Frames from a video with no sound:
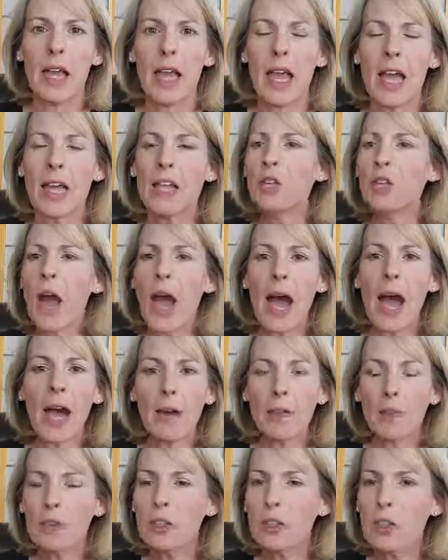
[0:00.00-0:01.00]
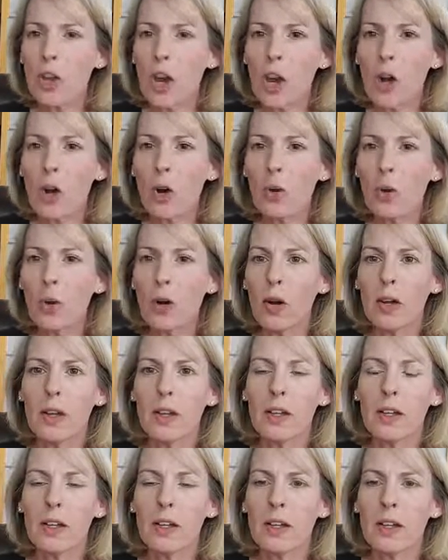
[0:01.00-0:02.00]
And you have to know
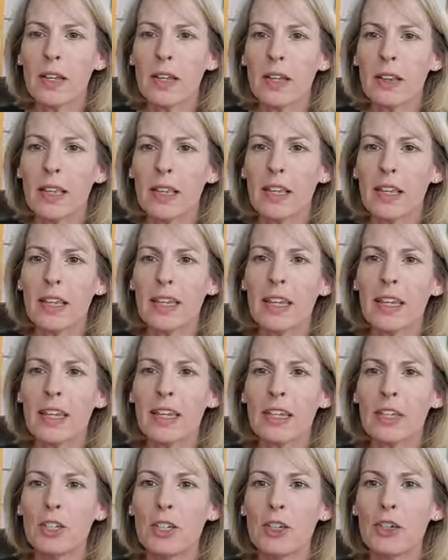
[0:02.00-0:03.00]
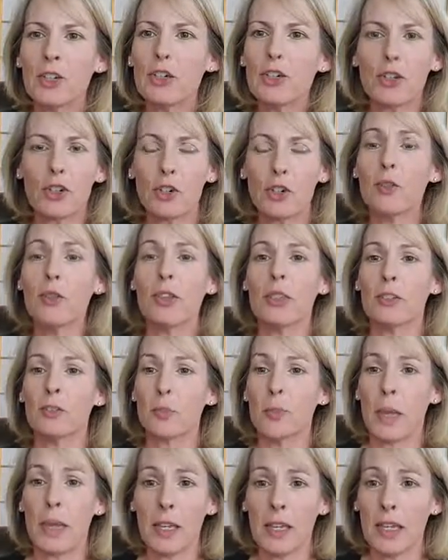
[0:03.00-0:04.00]
that your truth is
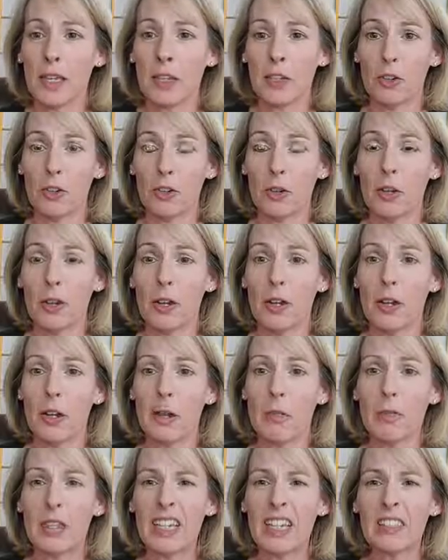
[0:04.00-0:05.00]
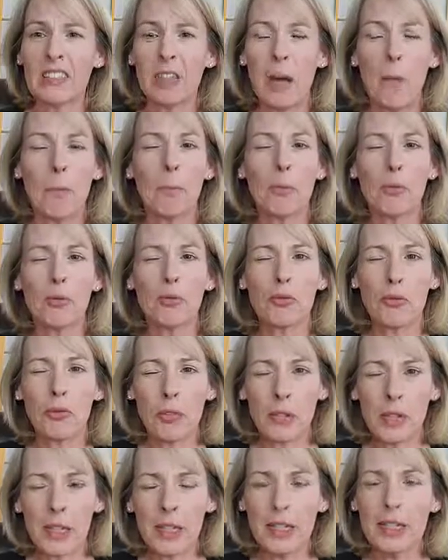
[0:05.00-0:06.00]
pinging you because I'm
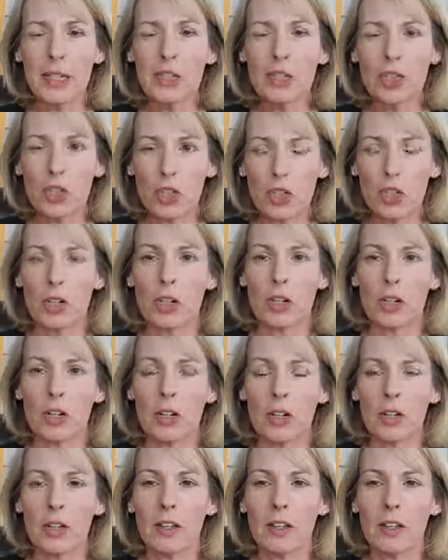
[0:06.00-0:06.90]
pretty sure